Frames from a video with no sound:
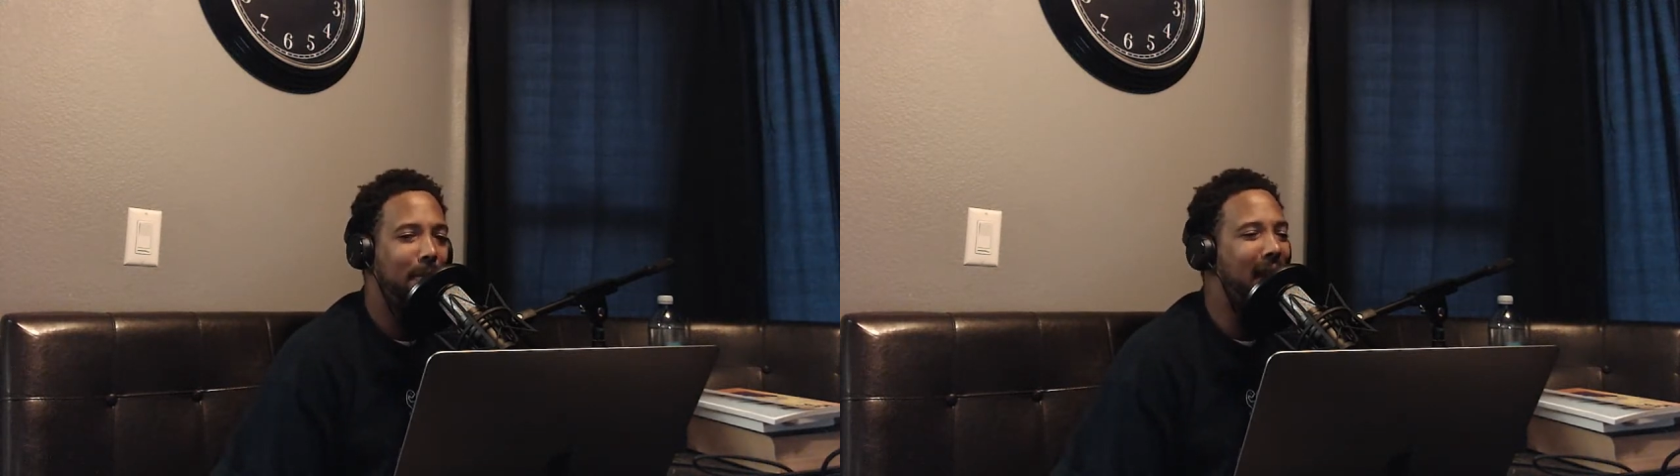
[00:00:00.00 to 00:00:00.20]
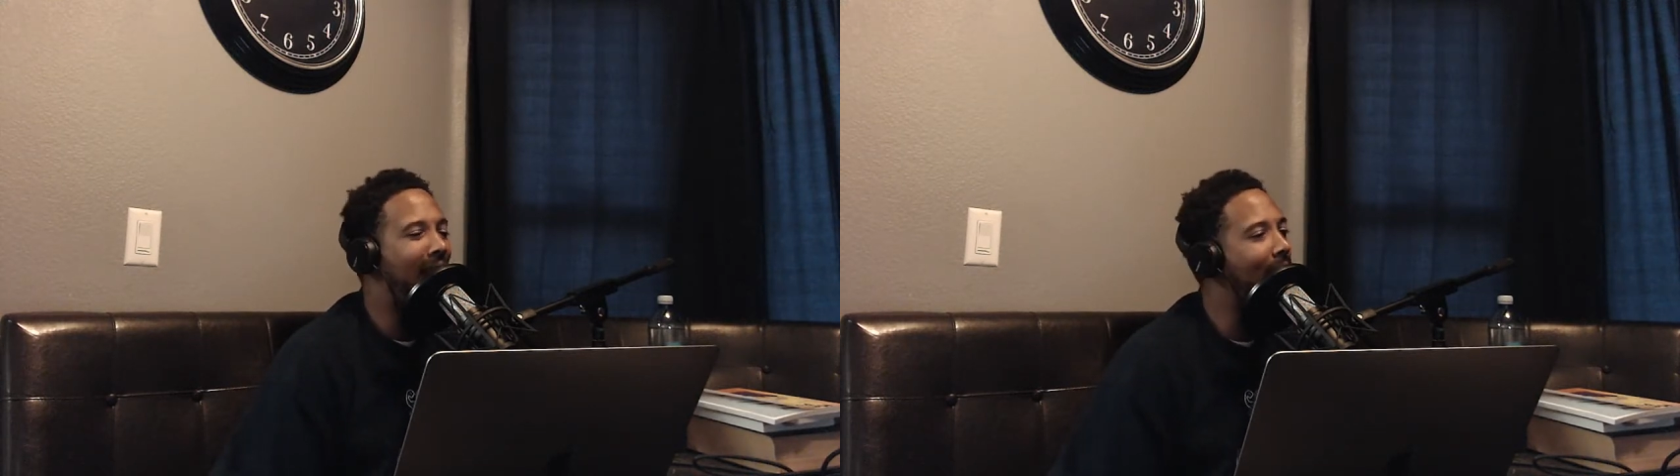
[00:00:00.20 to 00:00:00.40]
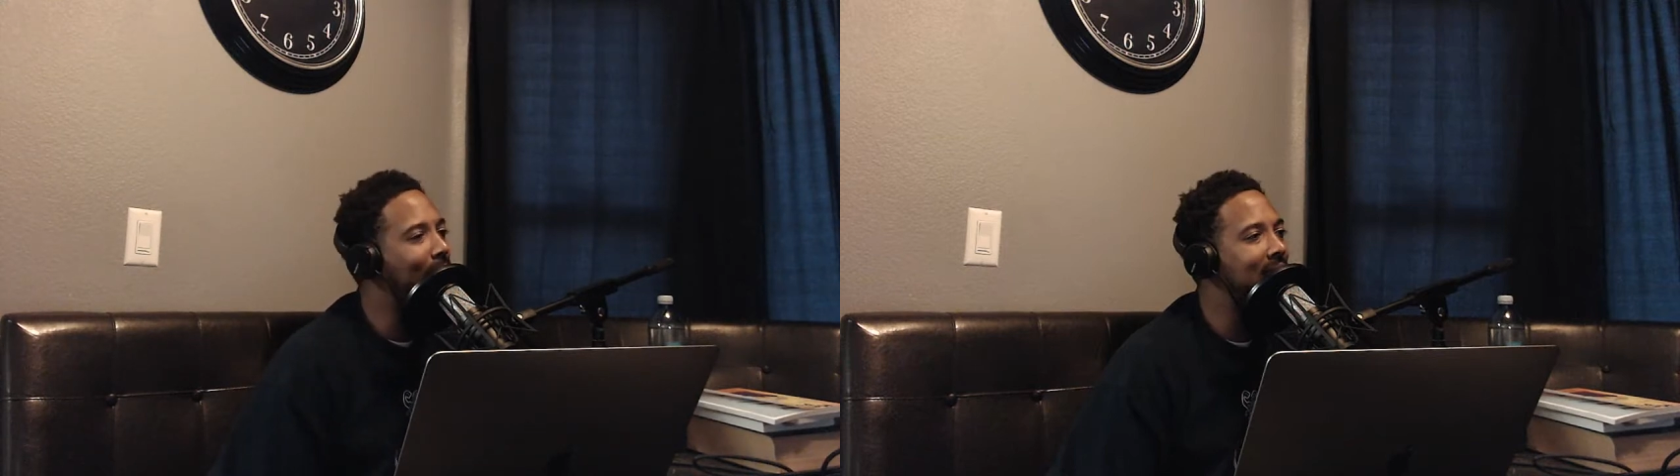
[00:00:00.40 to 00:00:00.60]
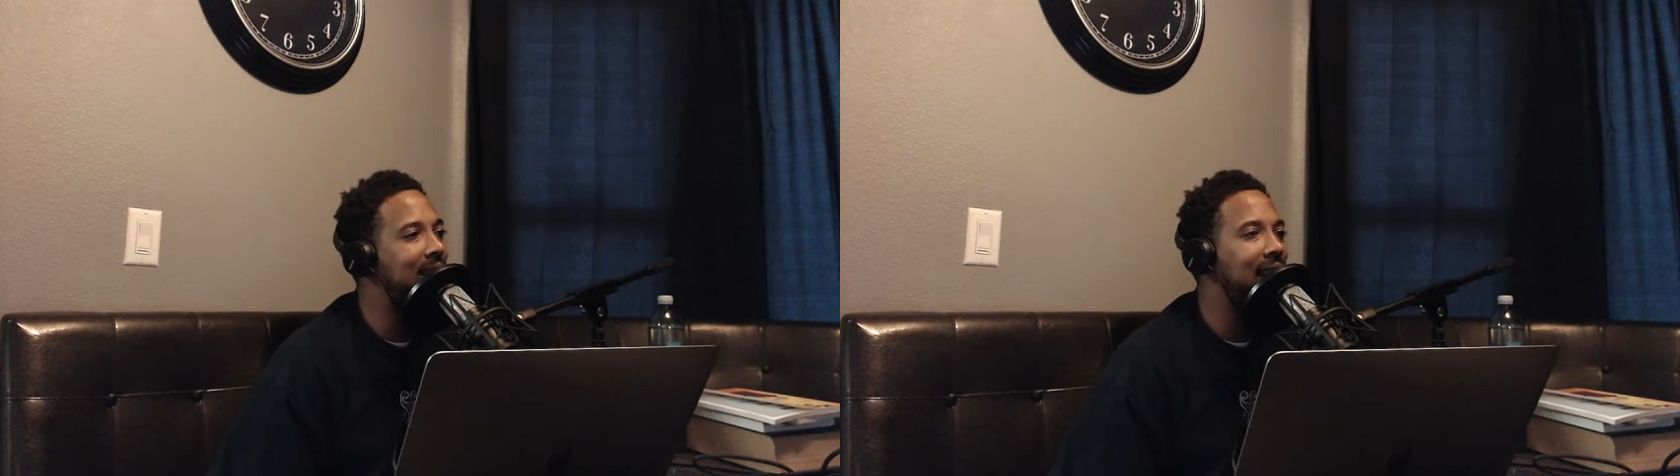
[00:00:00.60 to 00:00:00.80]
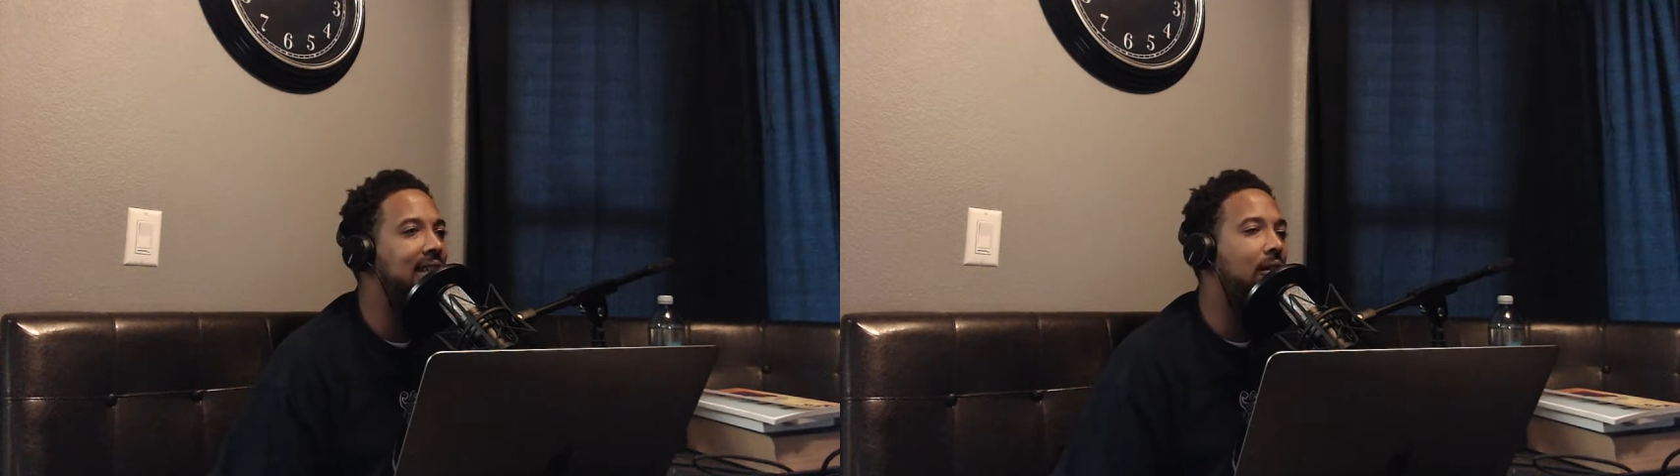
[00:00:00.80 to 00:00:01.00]
Man, half
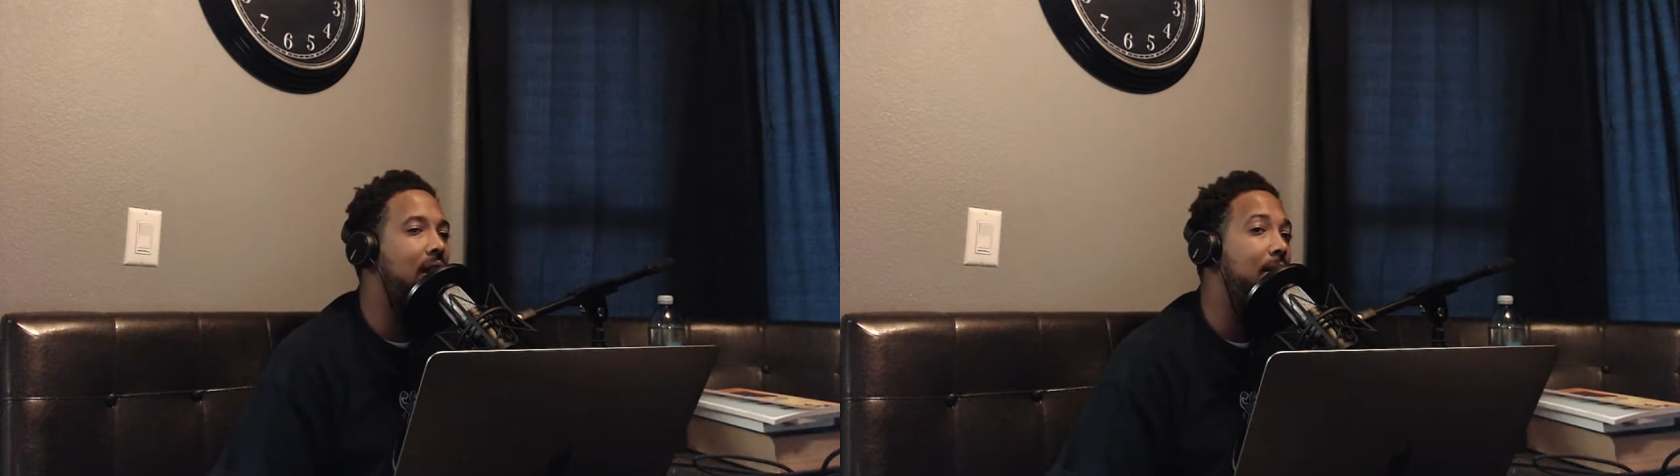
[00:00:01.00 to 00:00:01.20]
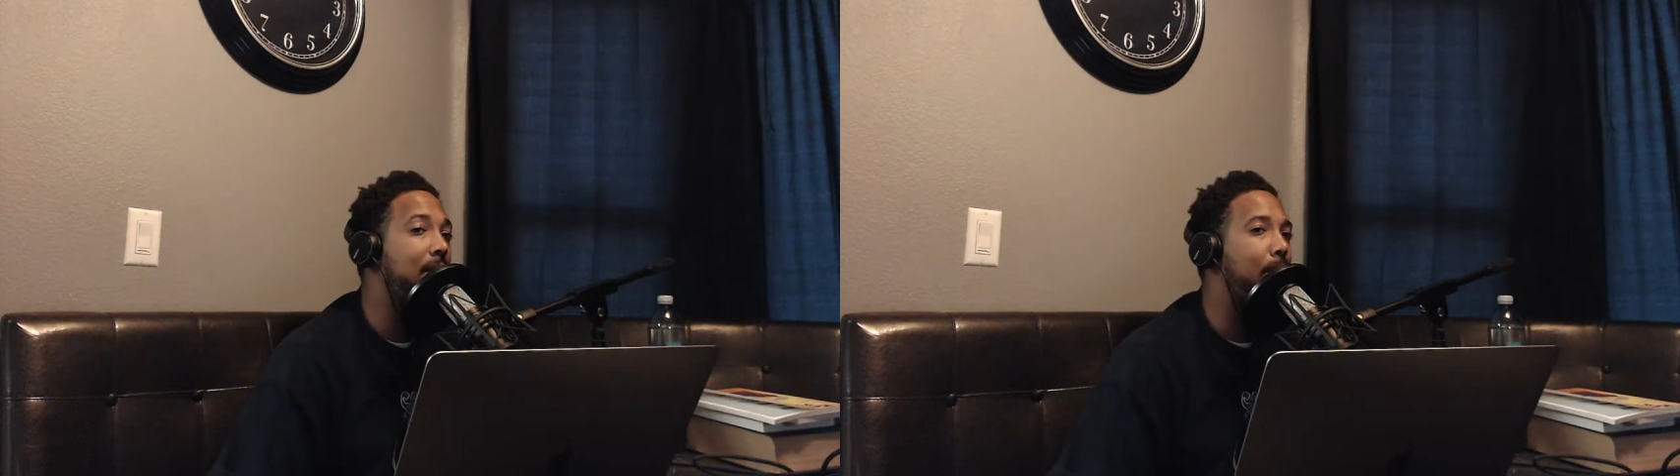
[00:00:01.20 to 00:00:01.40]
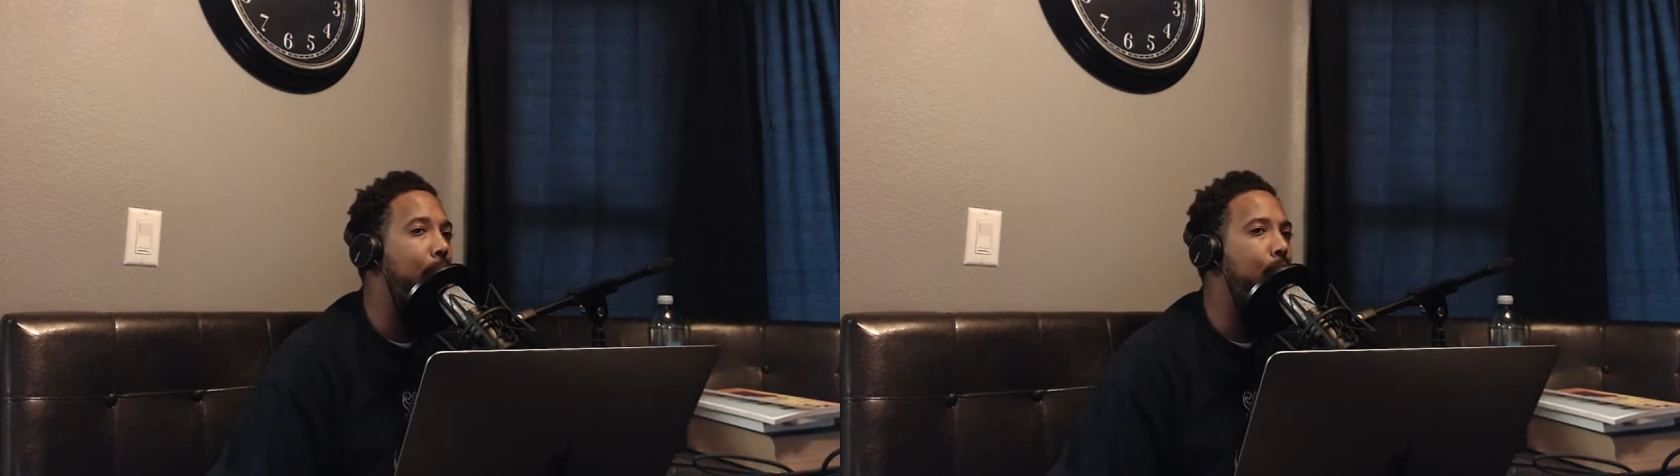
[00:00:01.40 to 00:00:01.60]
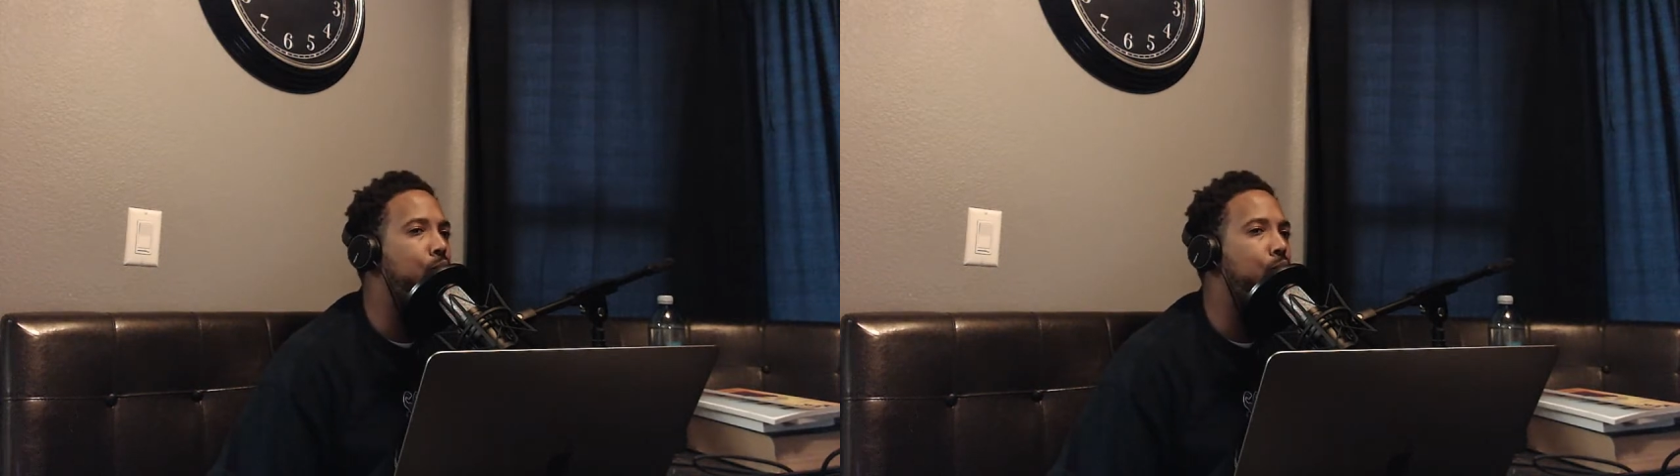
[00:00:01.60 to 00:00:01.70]
these niggas don't even